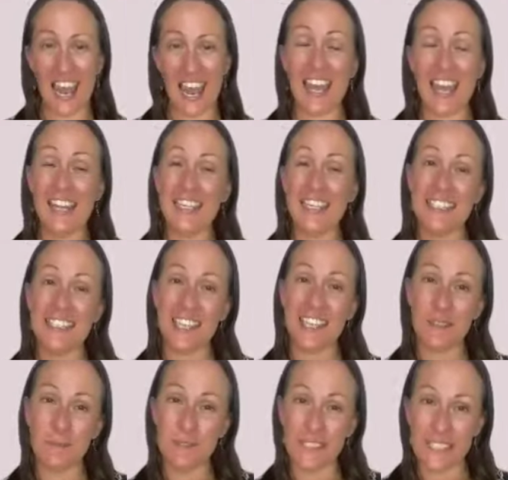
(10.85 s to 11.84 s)
And this
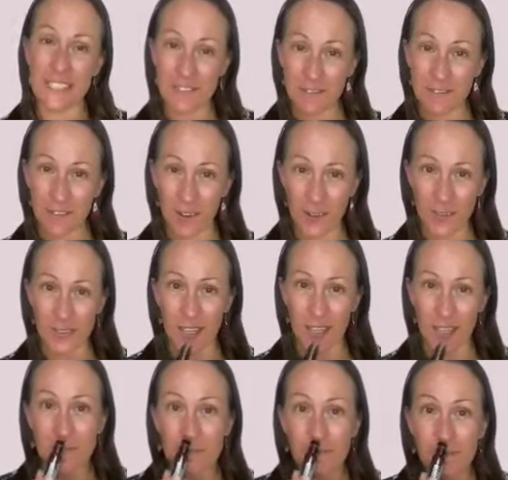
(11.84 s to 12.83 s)
comes in a
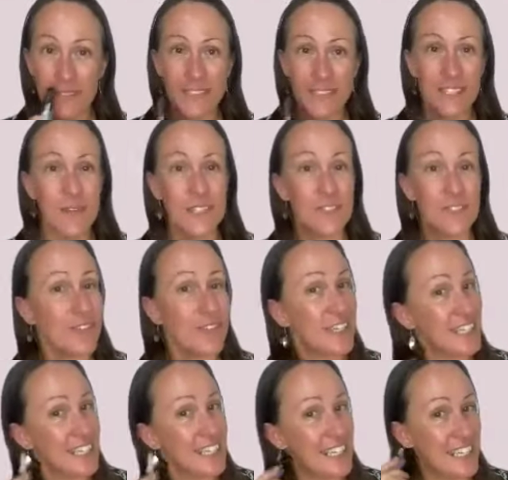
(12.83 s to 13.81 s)
roller, so it's
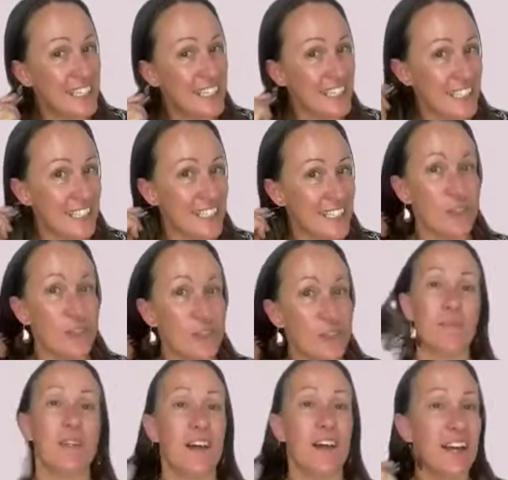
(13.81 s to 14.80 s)
really easy to
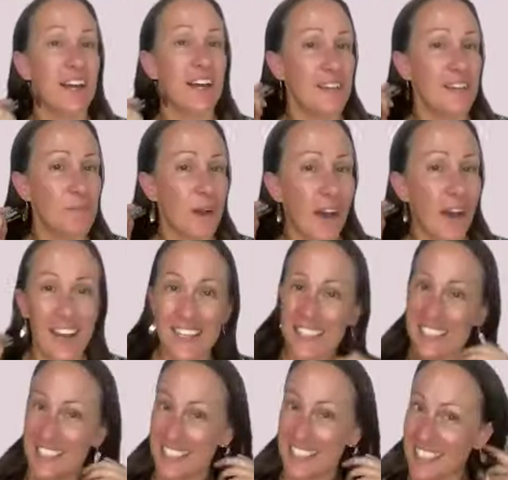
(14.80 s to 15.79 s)
apply it
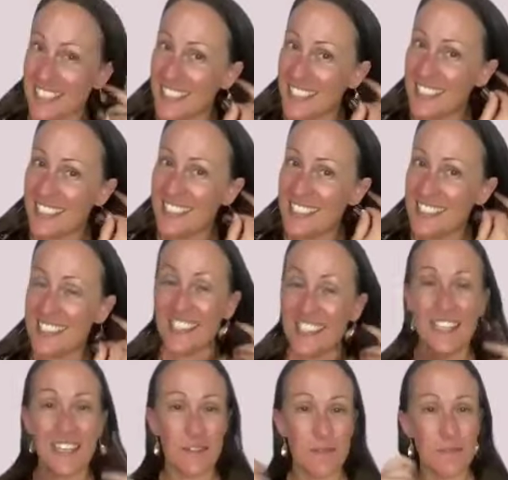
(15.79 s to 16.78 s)
behind your ears,
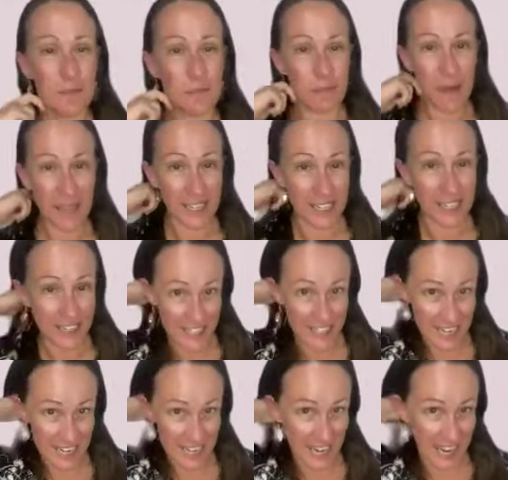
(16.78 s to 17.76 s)
the back of
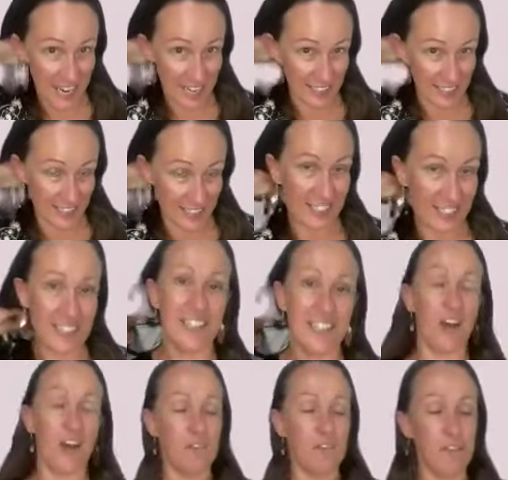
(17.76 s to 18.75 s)
the neck,
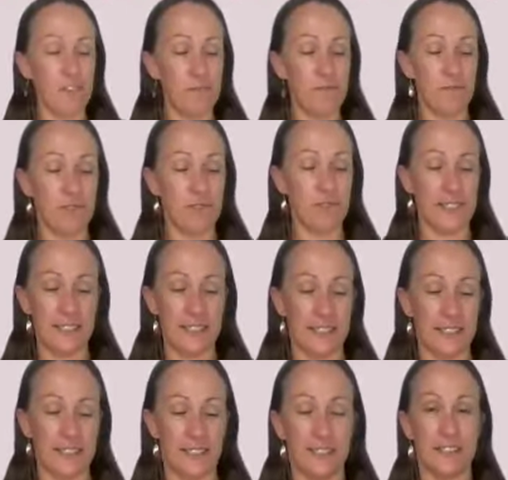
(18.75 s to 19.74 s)
over your
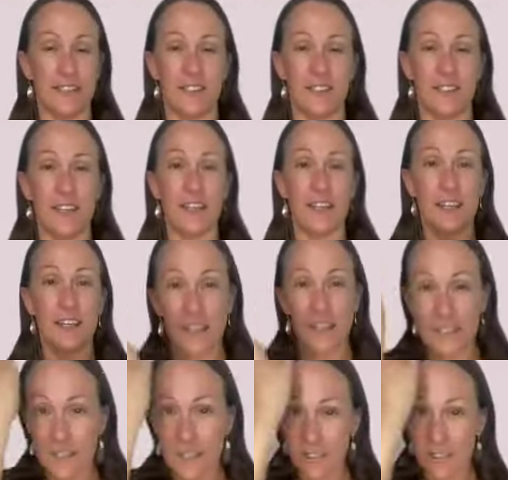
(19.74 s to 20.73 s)
wrists, even